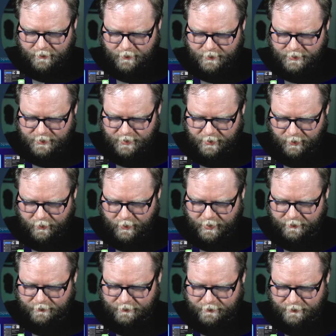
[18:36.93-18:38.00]
I'm just gonna quit.
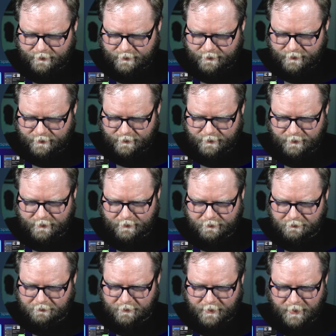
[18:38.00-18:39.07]

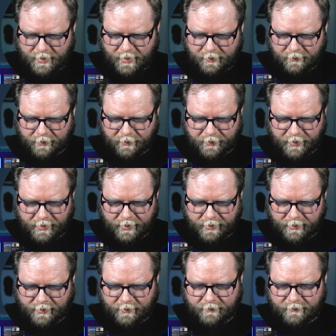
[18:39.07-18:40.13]
I don't know what I
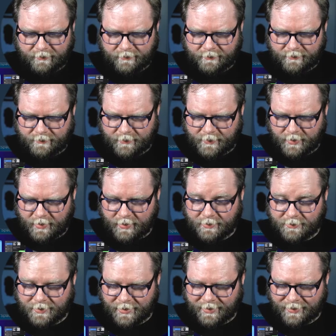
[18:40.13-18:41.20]
did there.
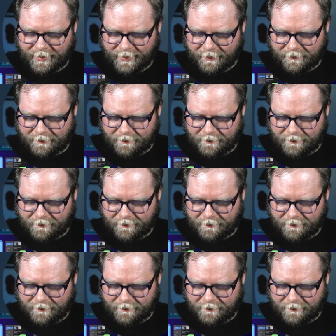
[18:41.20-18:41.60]
Try that again.